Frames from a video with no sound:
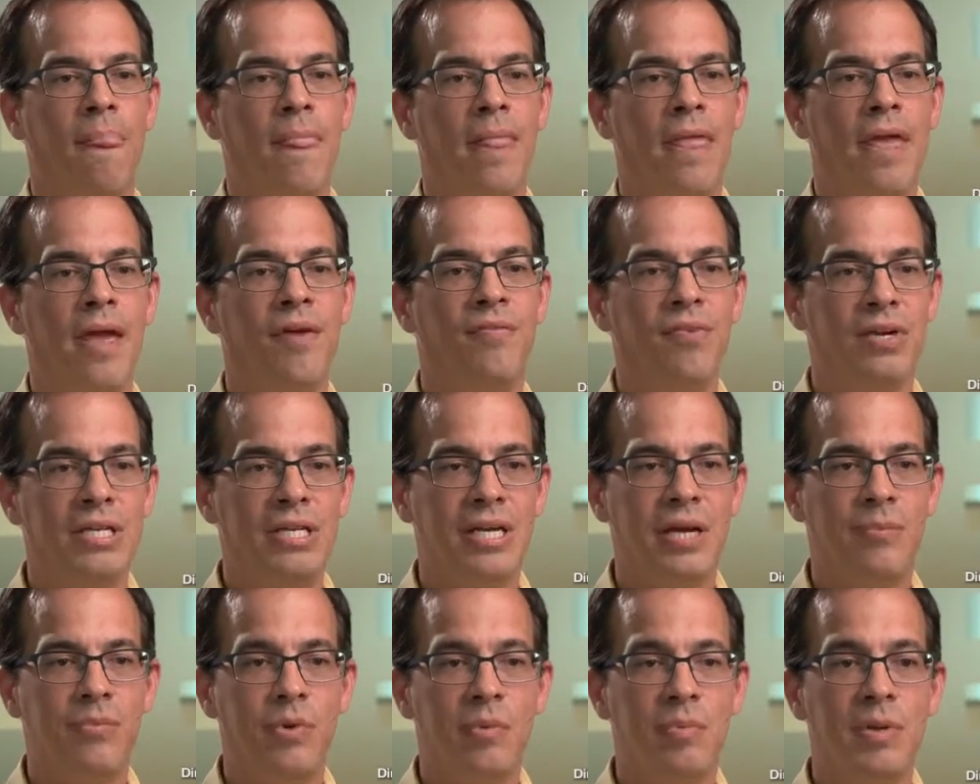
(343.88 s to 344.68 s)
Every
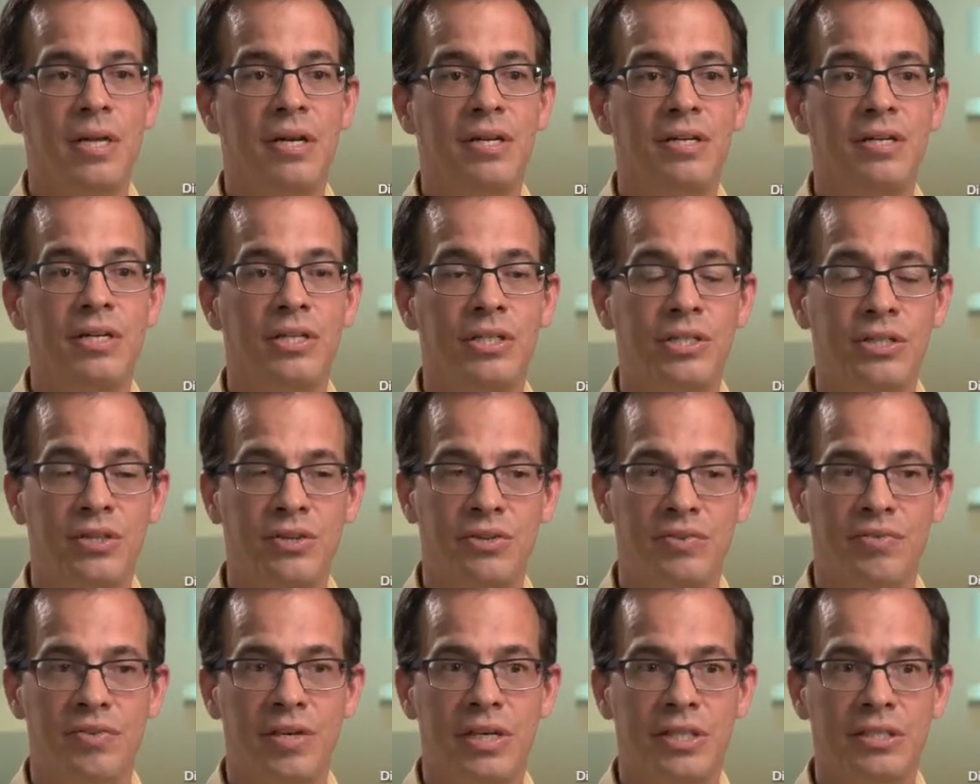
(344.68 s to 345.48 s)
time we meet a
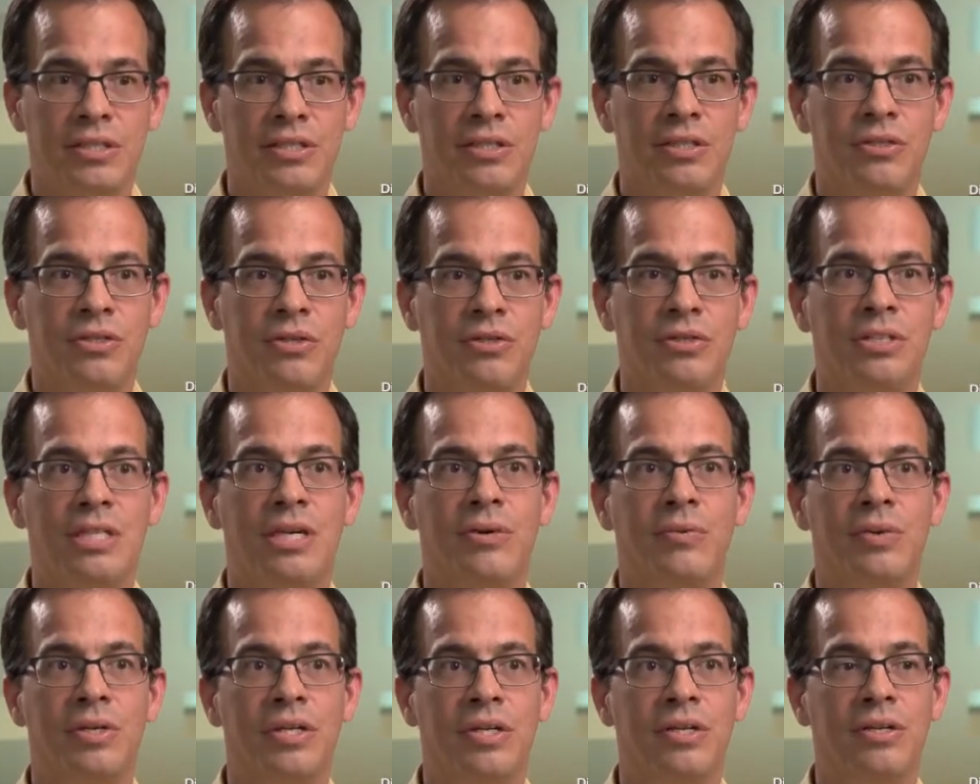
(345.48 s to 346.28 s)
digital device, it turns
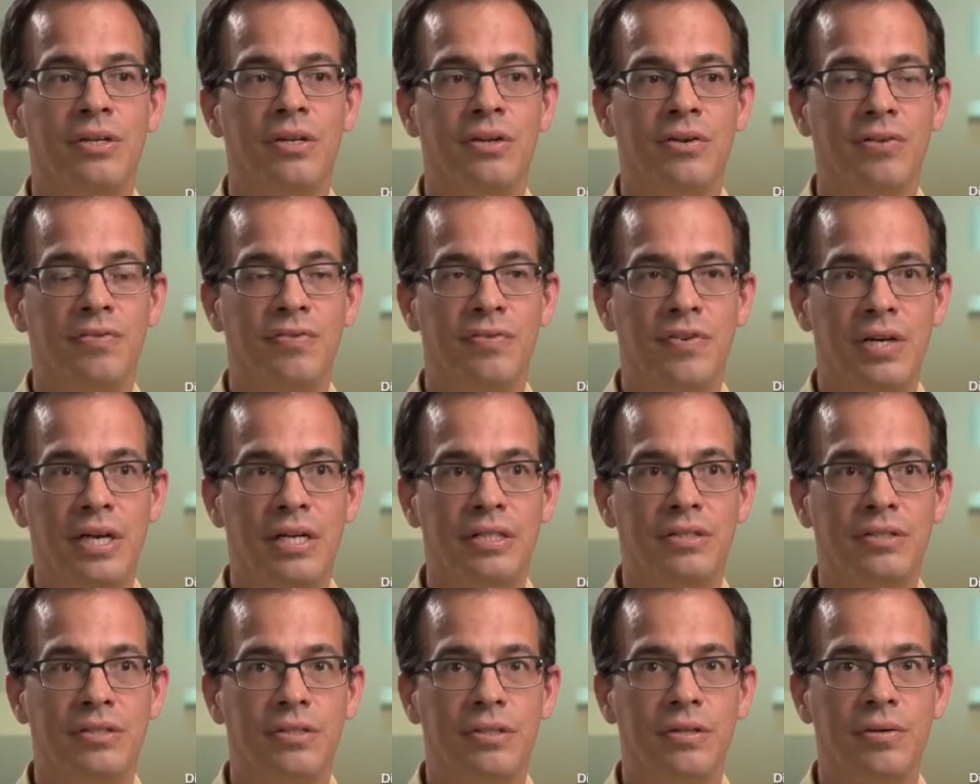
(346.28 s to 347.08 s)
out we need to go
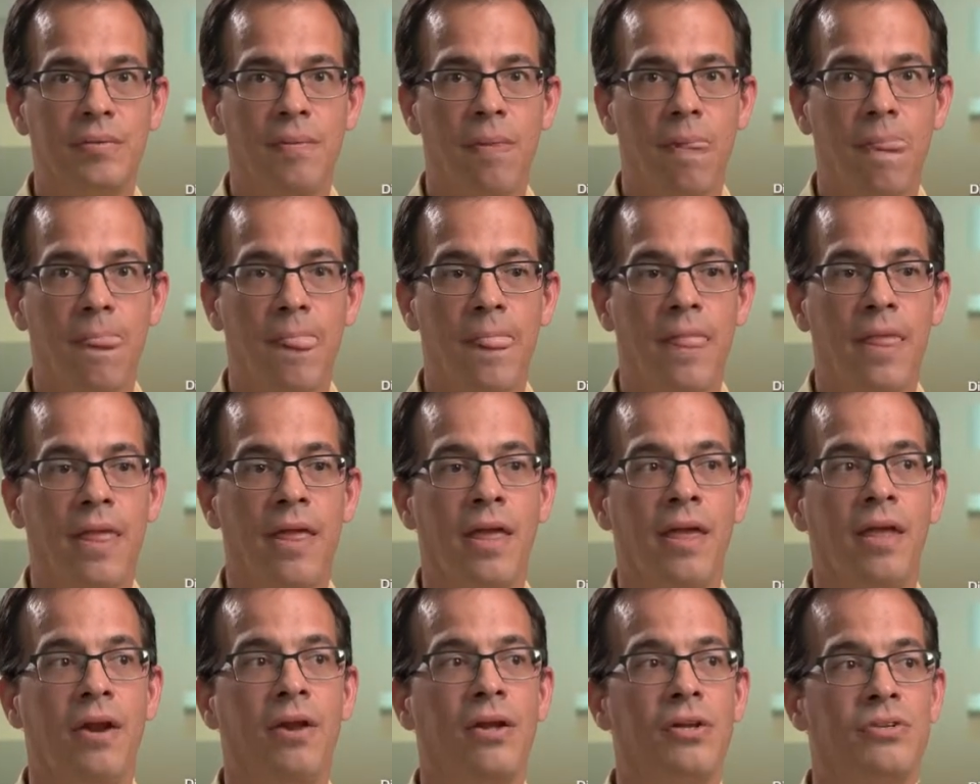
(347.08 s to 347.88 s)
faster.
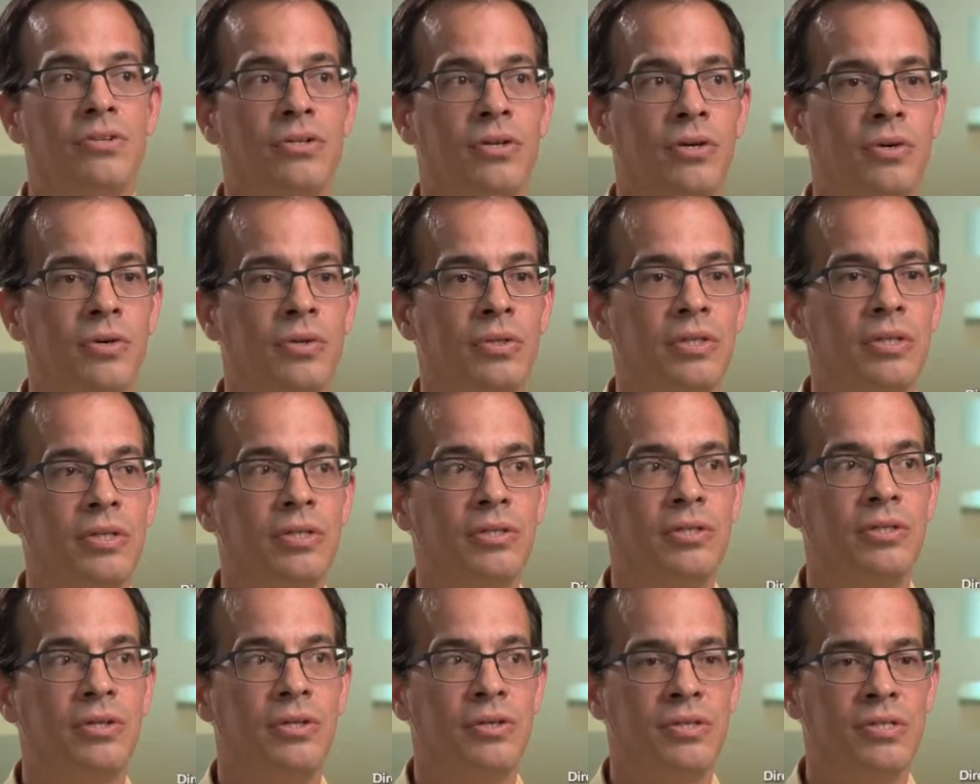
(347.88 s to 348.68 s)
It also
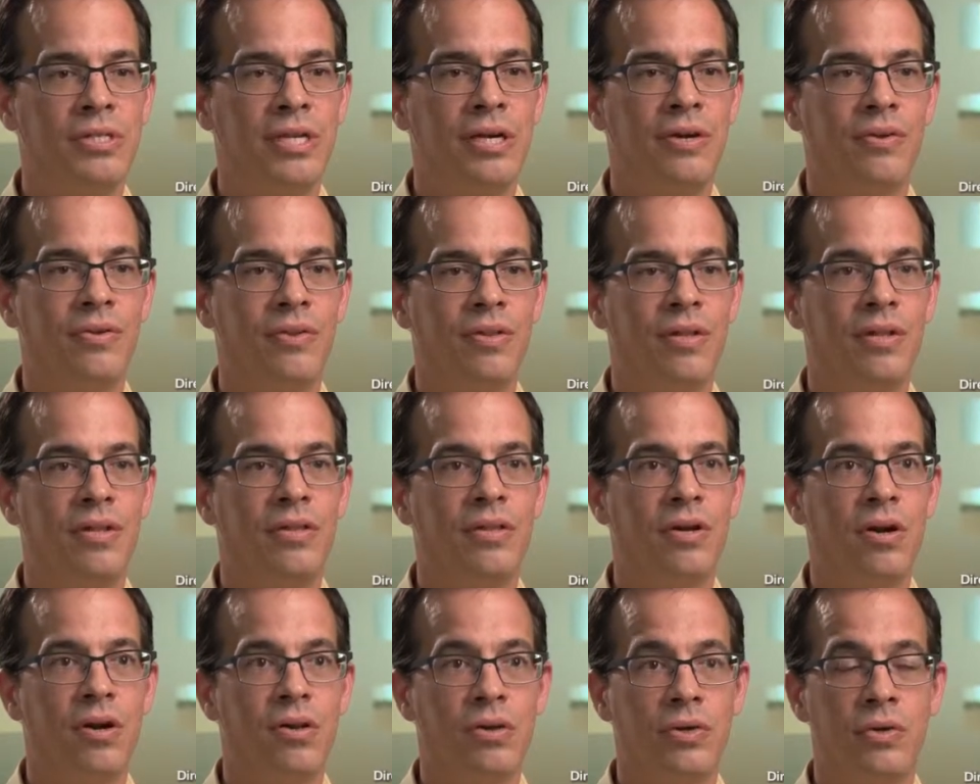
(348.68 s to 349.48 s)
turns out that
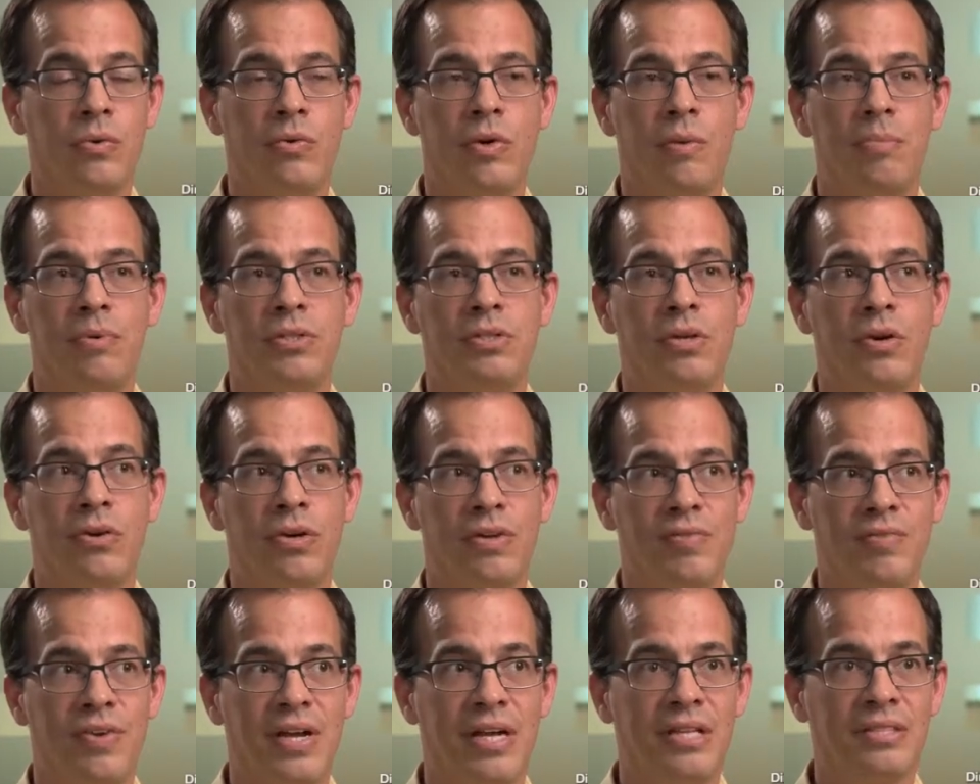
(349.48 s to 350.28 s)
the Harlequin RIP is
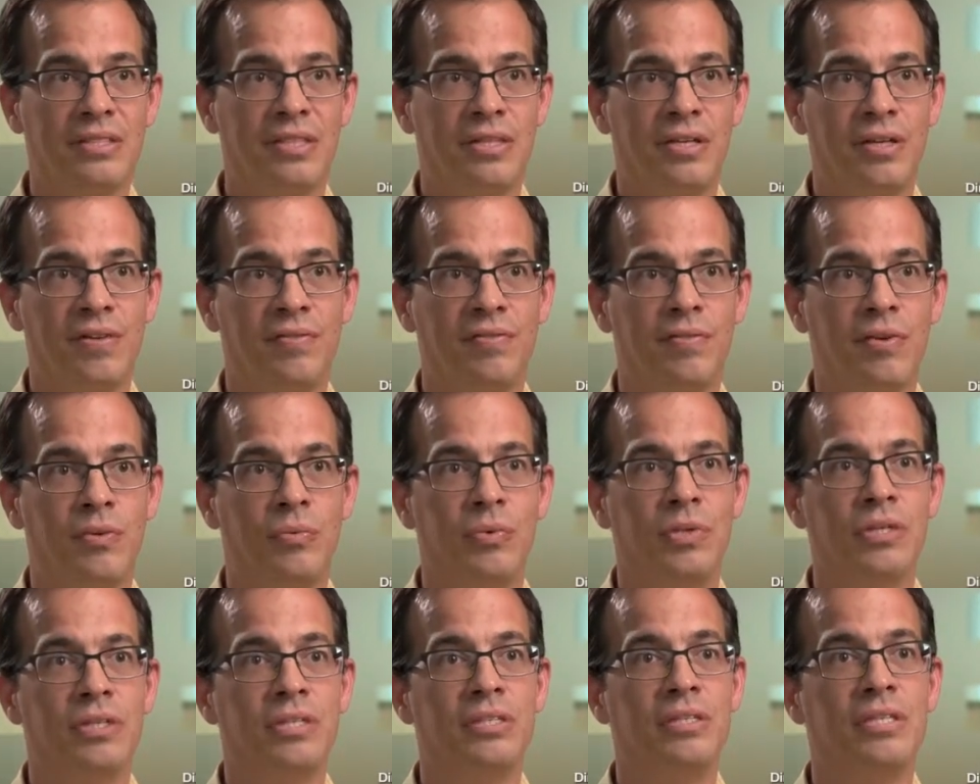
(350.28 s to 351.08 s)
already fast enough, and
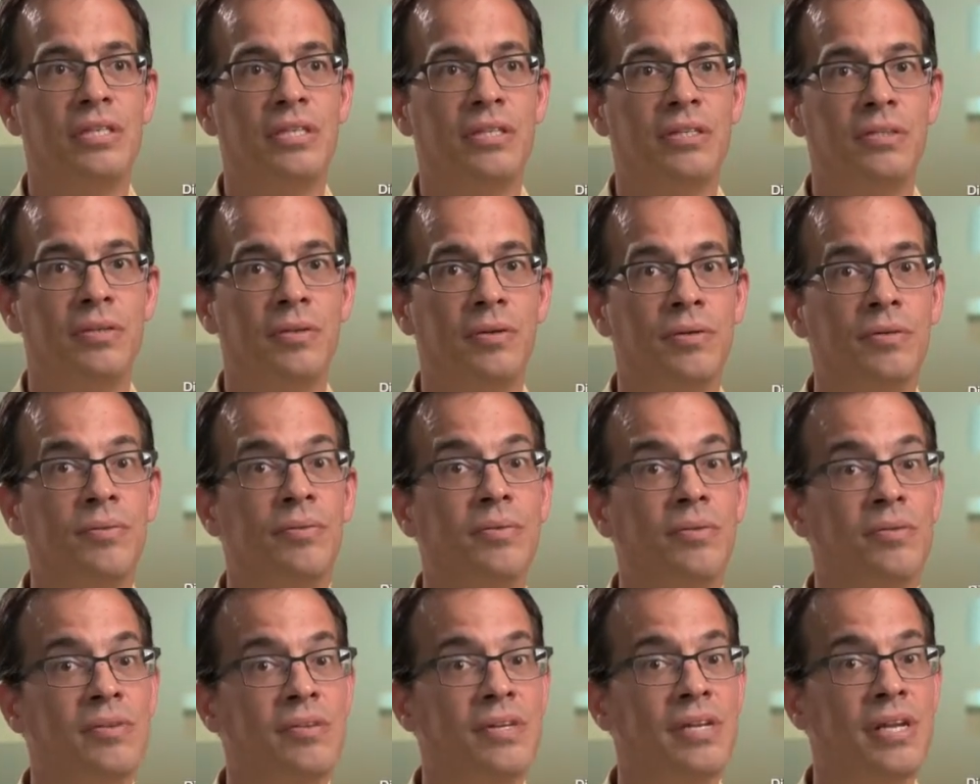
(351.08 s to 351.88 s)
we just need to
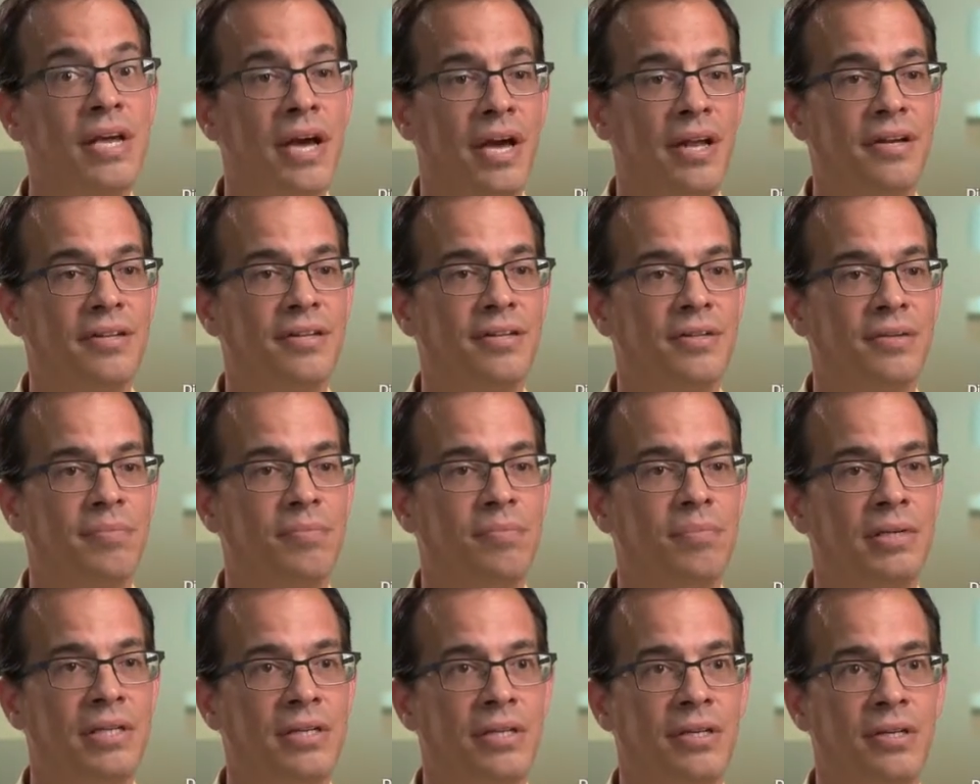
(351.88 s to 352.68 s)
not
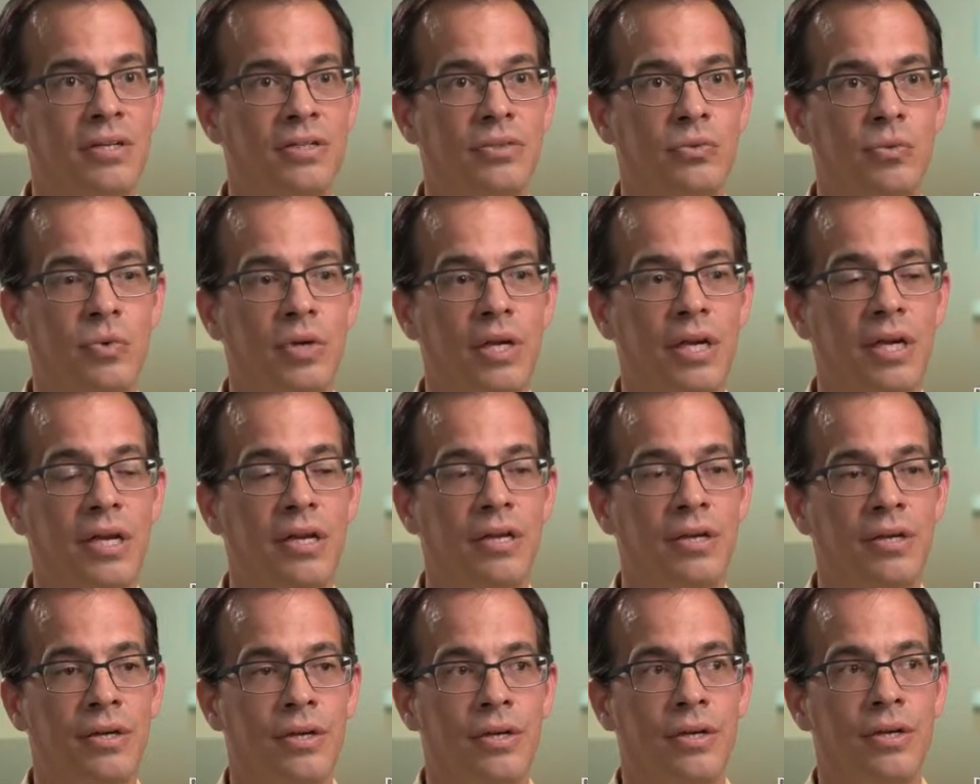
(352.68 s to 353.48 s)
be in its way.